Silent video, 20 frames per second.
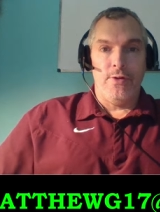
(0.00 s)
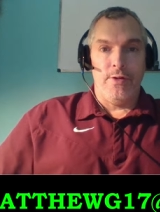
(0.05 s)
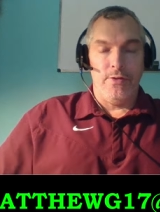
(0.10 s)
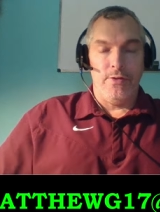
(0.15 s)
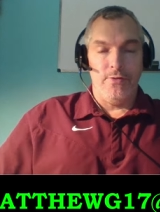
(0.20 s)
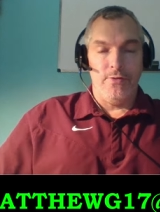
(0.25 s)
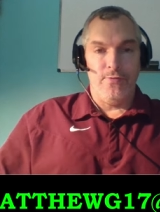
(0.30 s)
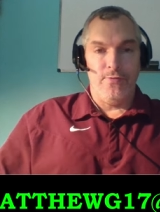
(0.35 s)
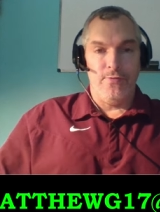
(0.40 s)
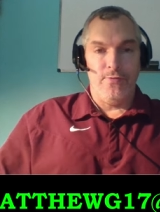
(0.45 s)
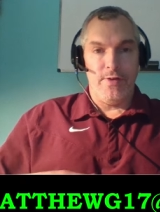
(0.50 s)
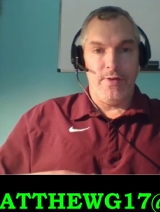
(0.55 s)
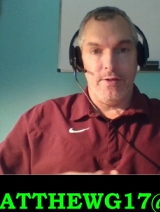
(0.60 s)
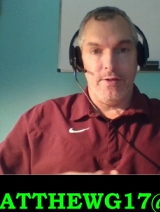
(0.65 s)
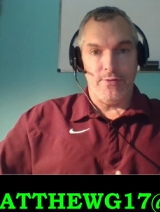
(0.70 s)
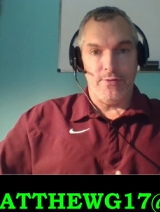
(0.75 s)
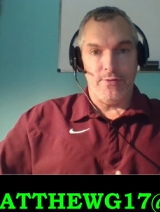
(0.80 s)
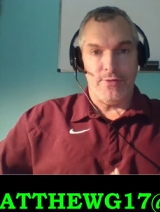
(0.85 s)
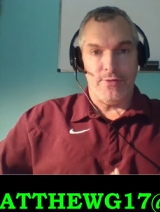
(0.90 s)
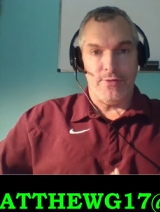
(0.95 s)
a new
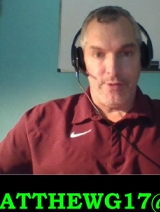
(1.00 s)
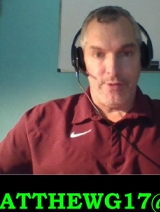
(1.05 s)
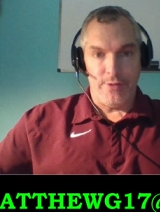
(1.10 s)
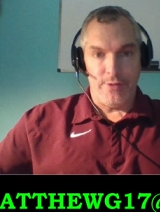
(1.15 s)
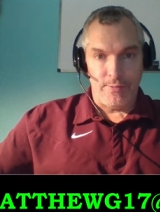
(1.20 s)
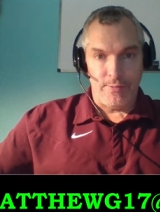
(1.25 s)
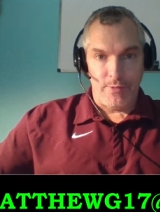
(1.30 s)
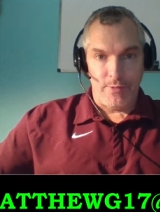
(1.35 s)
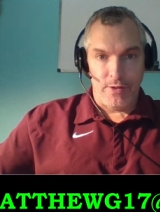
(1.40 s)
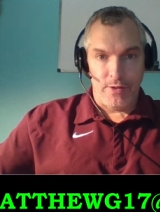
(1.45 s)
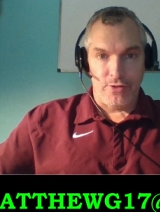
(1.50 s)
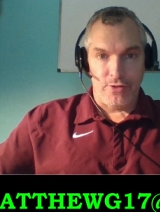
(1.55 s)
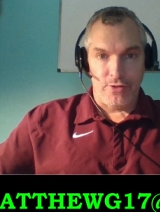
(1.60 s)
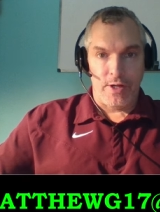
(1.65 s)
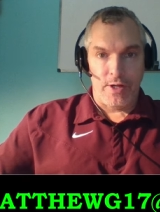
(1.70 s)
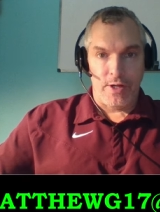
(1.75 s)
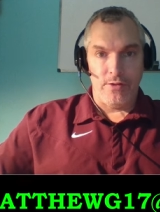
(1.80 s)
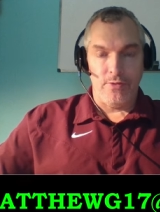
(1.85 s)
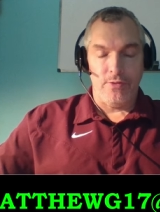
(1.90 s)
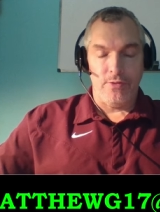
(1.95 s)
video series I'm going to
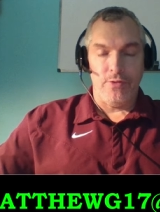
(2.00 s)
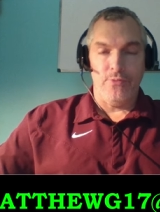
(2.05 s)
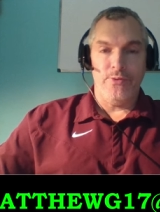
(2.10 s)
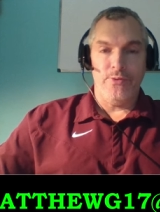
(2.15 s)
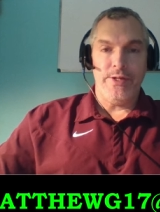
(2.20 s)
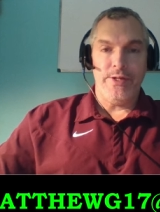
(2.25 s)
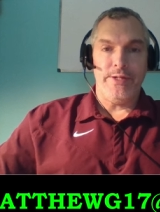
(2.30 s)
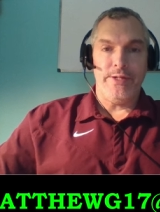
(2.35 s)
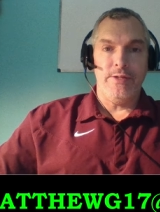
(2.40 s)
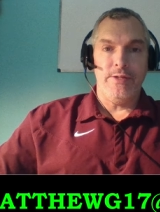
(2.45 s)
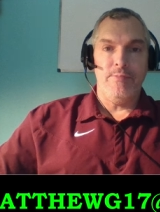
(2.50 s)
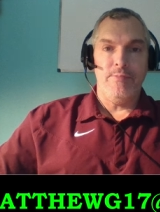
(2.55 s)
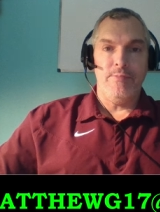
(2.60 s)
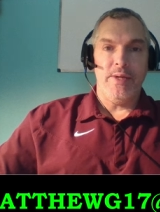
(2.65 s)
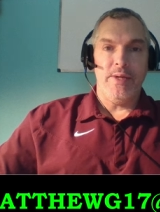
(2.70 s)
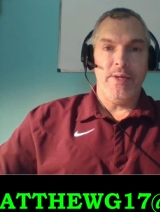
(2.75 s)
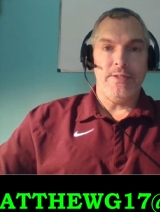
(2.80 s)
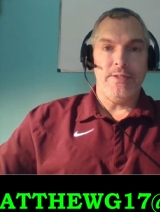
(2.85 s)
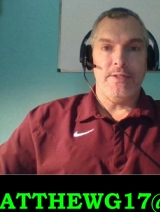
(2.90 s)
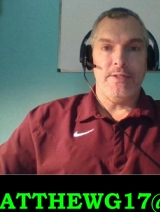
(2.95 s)
try and do on a weekly
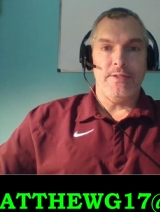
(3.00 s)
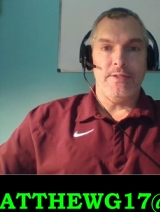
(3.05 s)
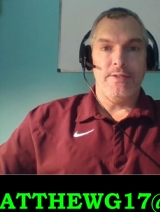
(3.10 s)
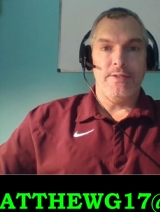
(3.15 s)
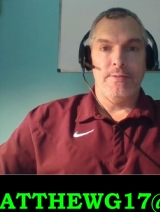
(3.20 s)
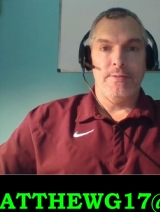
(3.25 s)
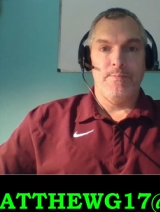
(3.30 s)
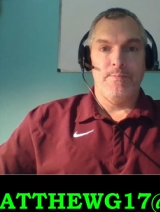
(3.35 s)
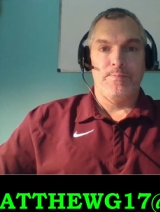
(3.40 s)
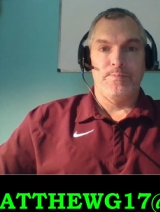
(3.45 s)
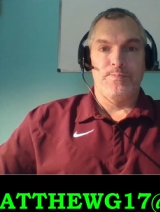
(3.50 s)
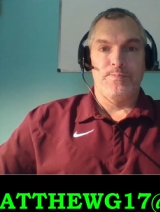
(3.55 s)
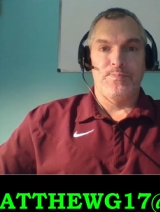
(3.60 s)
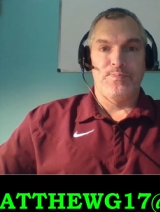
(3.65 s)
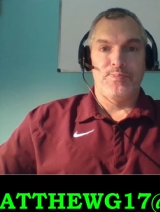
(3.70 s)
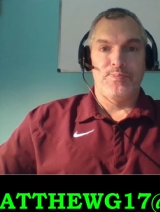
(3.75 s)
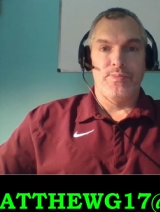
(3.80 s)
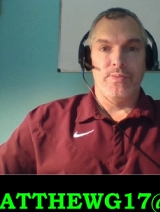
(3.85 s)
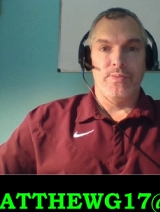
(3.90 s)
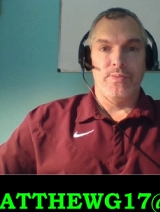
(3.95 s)
basis
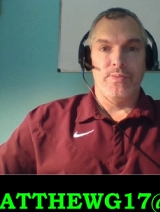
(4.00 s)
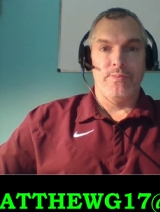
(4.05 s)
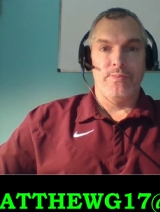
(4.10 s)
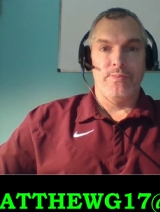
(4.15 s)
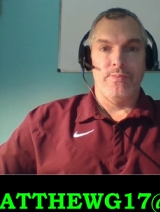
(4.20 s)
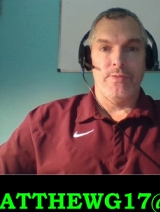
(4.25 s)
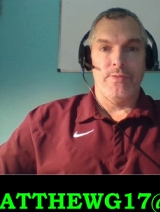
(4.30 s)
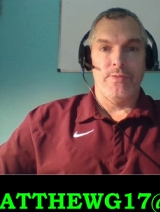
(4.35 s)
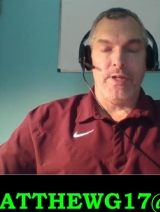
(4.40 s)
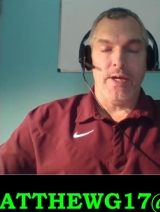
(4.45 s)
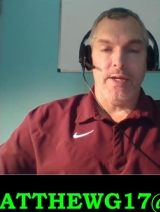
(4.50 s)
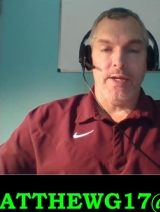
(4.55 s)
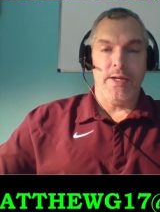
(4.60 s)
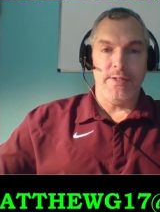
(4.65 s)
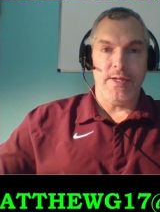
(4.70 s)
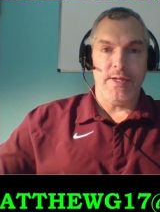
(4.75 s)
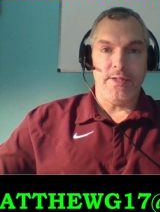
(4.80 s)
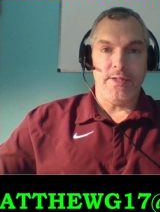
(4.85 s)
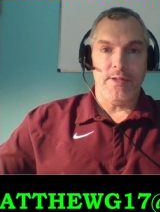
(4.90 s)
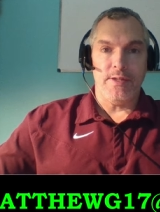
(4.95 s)
to kind of
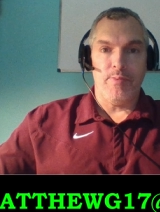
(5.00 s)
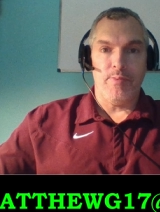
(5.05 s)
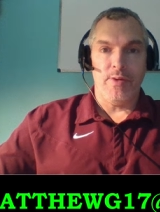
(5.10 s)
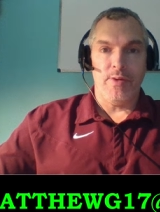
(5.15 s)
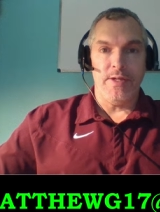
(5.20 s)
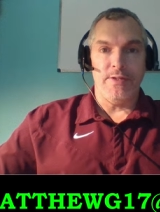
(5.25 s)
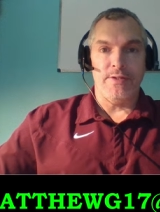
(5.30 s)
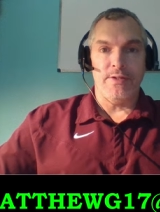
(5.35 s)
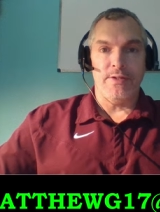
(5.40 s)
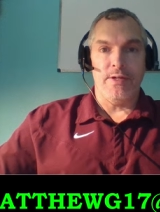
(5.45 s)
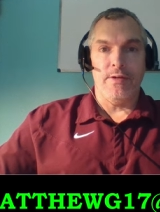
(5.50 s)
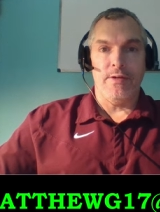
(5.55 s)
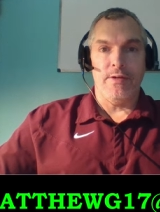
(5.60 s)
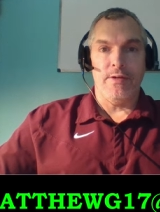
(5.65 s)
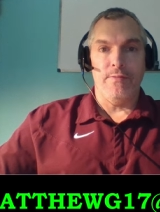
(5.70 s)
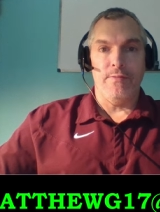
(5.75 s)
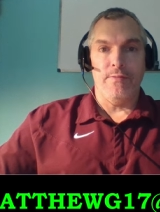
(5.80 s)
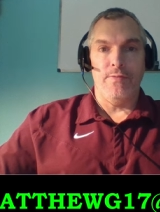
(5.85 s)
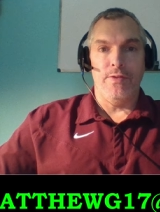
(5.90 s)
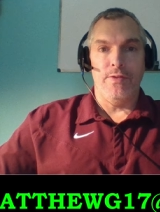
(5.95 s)
take the place
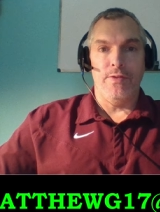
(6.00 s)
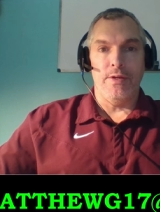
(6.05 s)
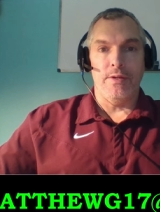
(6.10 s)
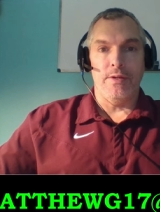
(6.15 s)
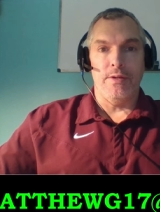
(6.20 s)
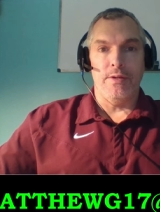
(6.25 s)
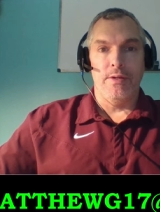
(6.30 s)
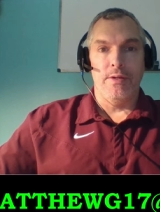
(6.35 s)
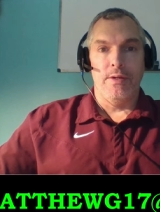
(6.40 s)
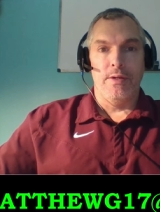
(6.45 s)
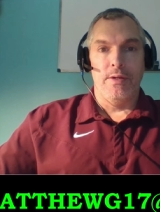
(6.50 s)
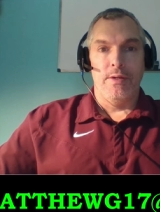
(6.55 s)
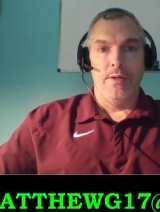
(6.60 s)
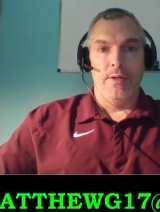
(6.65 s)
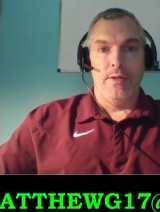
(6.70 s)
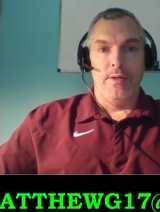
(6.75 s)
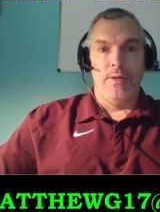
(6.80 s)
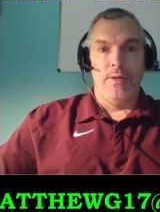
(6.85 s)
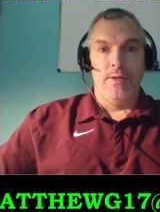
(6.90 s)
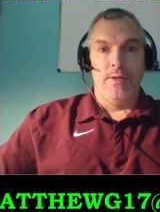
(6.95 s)
of the
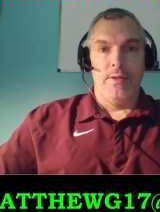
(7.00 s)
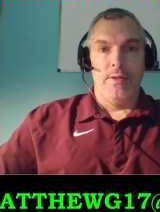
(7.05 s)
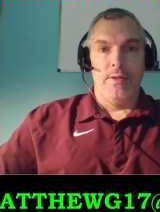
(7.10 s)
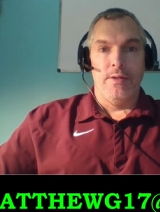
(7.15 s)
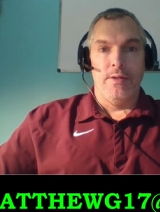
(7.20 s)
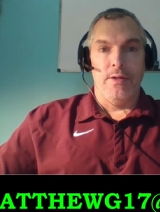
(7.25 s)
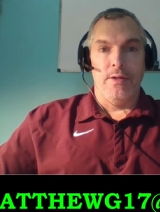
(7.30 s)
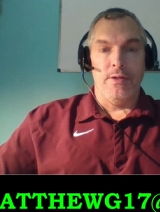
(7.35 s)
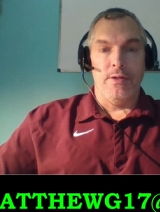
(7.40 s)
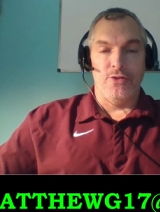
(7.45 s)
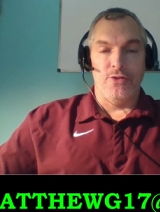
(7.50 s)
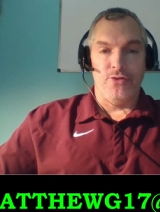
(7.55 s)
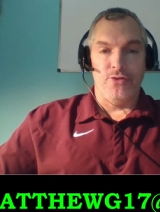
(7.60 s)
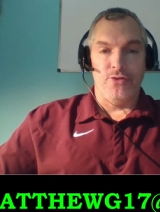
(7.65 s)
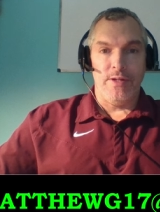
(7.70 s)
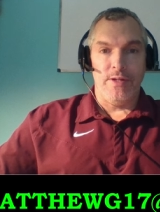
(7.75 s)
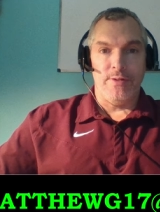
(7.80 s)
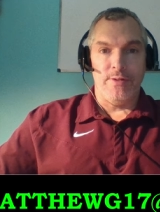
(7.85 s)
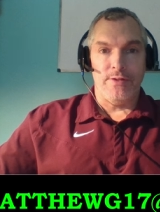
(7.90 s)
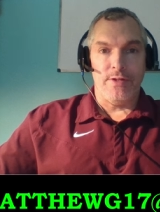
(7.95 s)
uh,
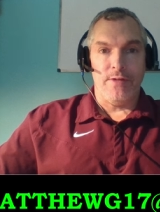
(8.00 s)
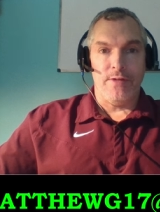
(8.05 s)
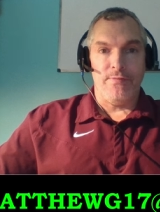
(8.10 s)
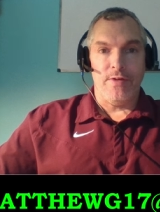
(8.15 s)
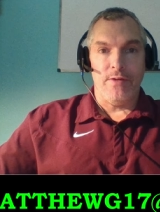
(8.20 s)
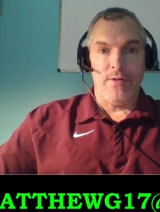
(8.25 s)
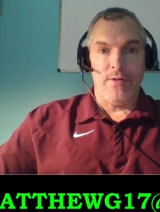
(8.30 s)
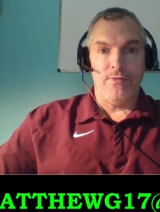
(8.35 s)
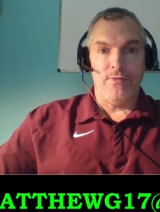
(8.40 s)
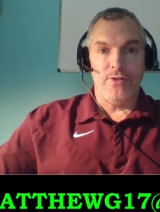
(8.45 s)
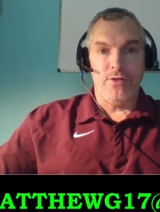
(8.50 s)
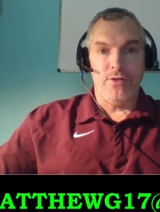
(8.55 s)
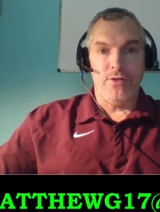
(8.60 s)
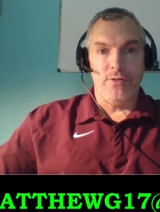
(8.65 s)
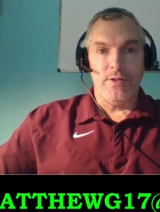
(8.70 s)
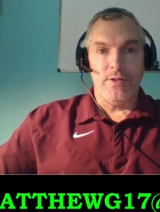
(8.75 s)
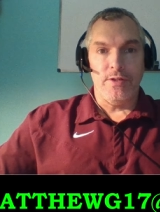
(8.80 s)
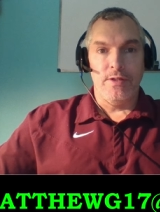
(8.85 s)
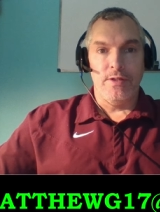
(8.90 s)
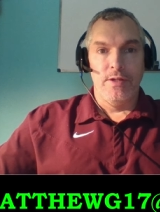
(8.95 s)
streams and stuff I was doing.